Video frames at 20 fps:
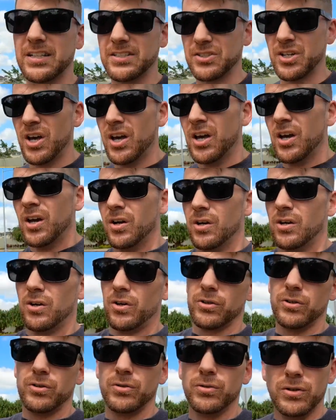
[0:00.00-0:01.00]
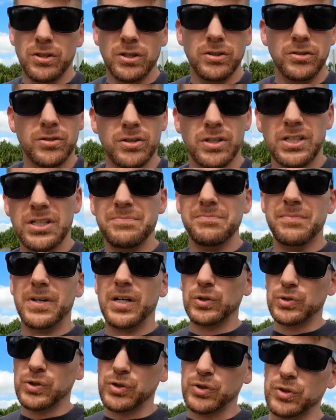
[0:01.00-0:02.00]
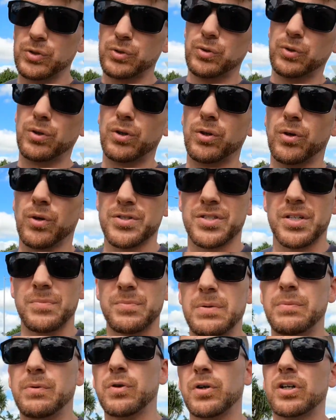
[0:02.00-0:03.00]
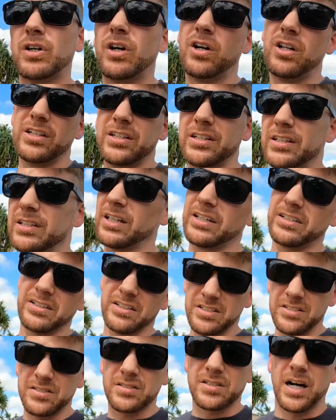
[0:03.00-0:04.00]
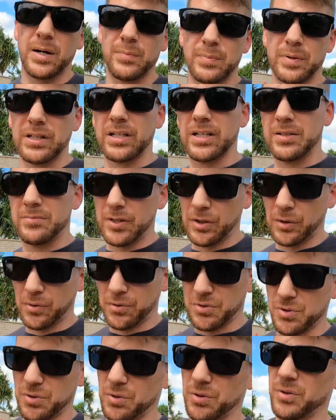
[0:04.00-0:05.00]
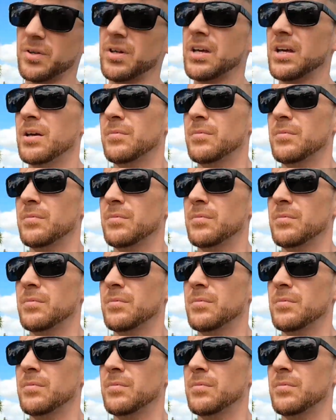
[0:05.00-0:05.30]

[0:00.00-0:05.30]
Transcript: That's Honouliuli Middle School, or some people are calling it like East Kapolei Middle School,